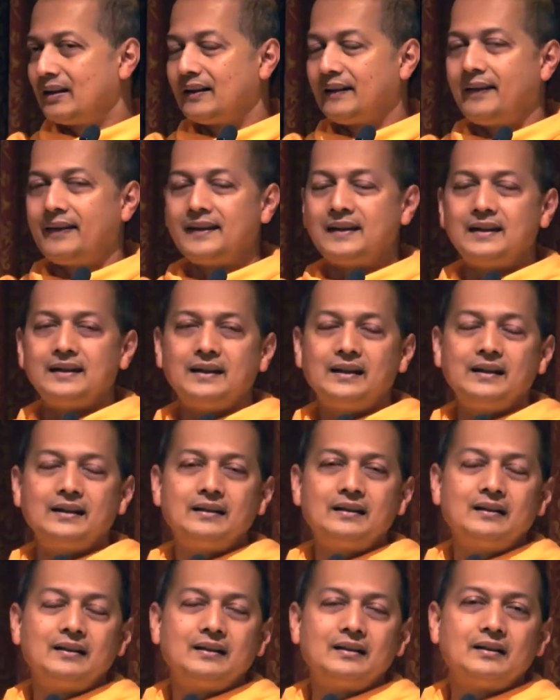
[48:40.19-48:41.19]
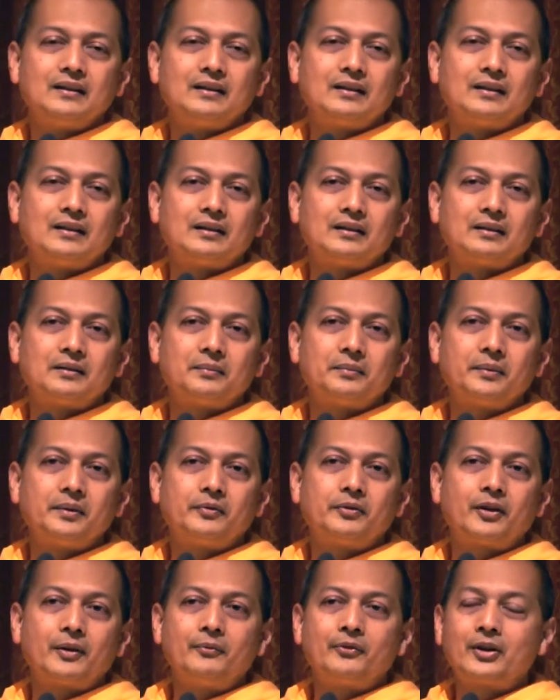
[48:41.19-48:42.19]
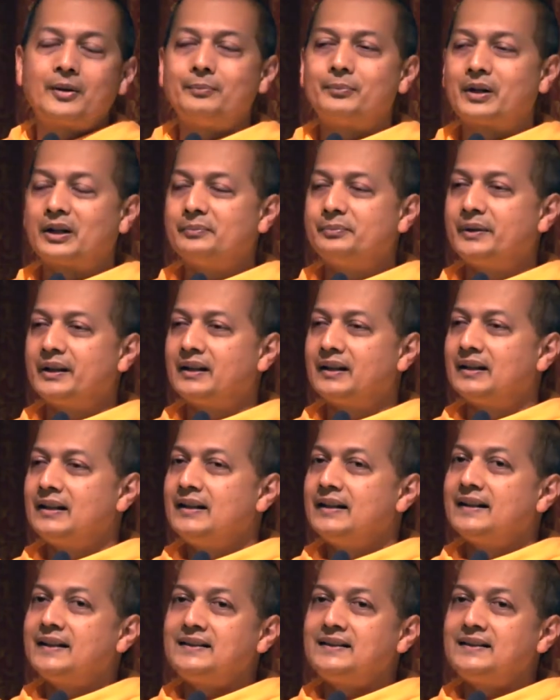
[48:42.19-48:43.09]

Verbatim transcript: the uh, from, from Brahman.